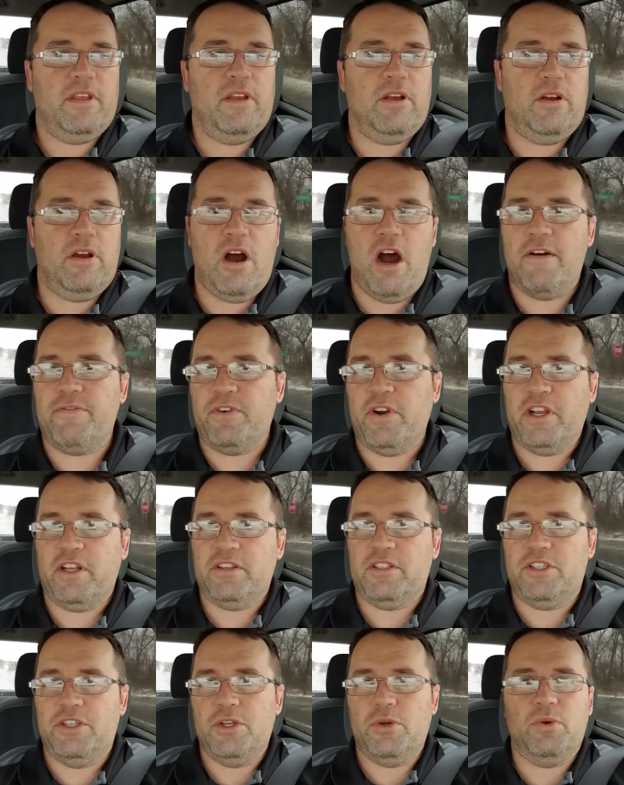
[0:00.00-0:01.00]

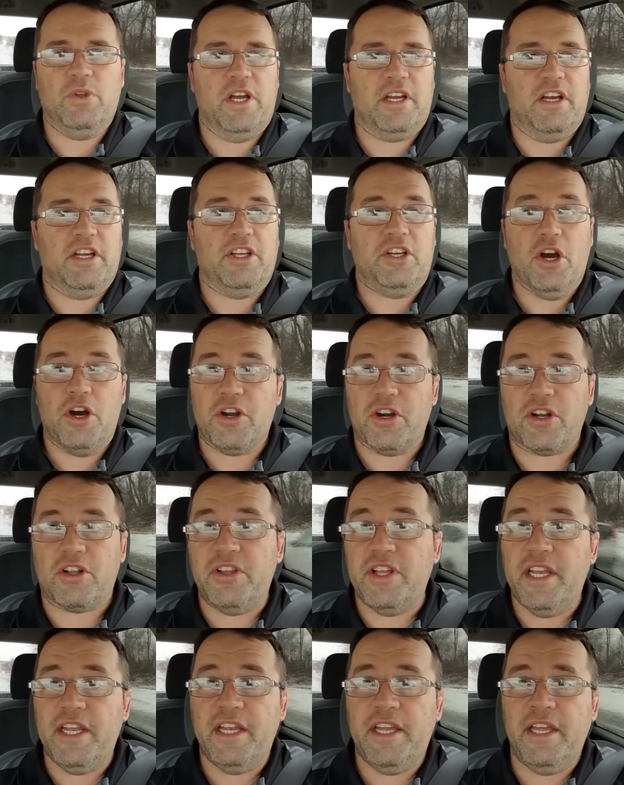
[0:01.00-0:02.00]
offering to do like a gutter
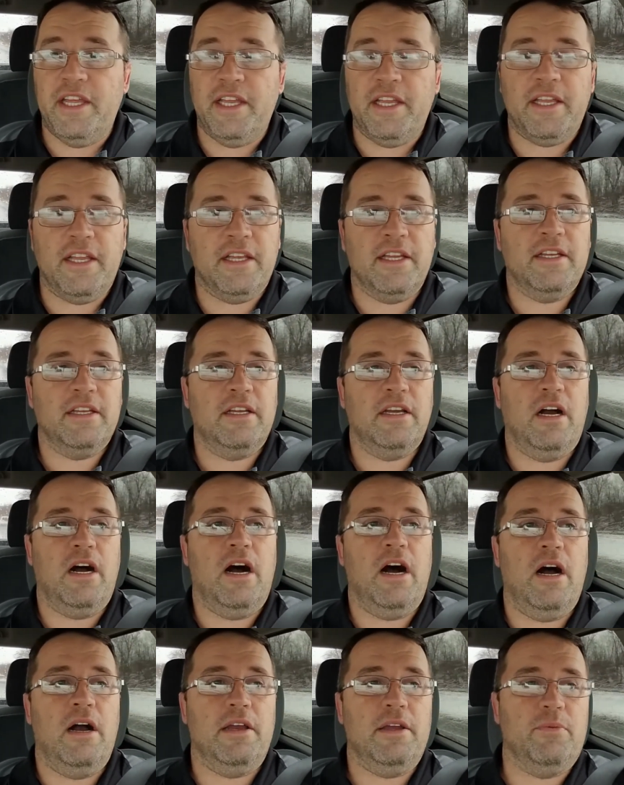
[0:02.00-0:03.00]
cleaning,
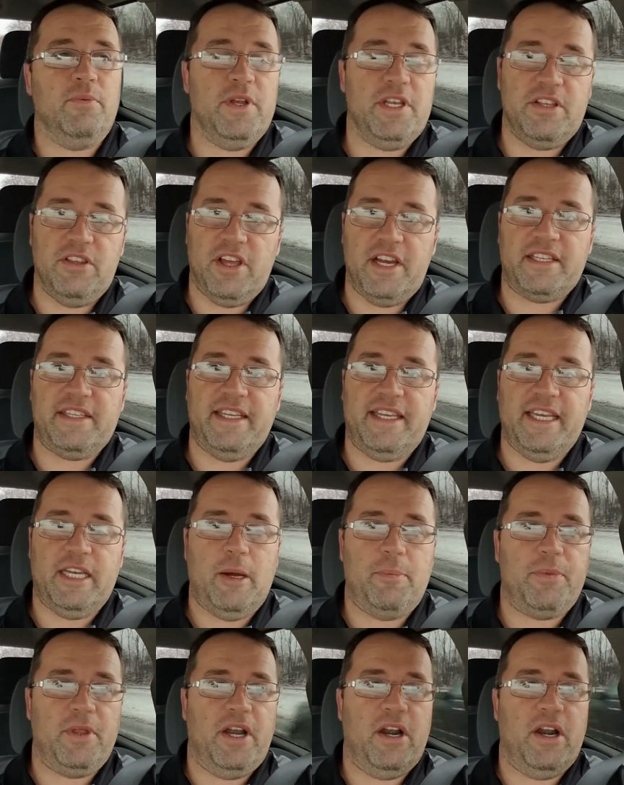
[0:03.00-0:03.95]
and we'd like to get up there